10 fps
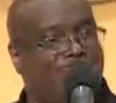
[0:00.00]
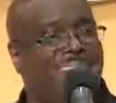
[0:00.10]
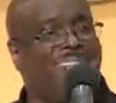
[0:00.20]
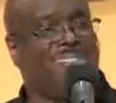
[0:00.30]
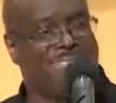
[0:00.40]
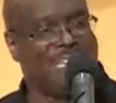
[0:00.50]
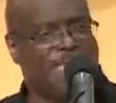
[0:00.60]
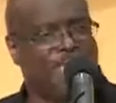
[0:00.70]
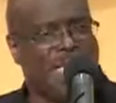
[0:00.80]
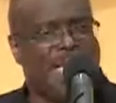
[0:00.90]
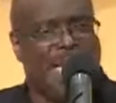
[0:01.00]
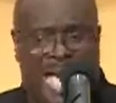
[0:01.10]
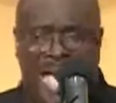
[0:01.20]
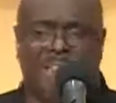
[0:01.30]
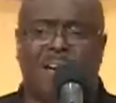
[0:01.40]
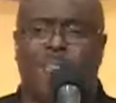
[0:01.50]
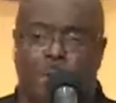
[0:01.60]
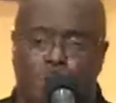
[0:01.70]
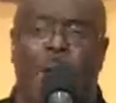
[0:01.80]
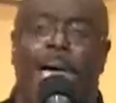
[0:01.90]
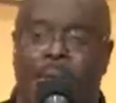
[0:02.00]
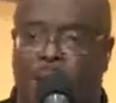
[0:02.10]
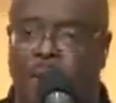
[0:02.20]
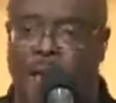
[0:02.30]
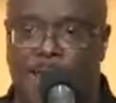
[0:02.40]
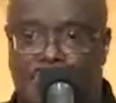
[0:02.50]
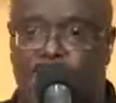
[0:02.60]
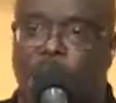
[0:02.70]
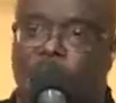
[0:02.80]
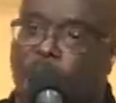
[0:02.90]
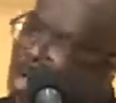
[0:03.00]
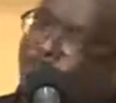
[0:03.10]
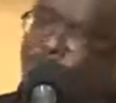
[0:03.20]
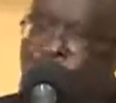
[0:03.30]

waters out of the well of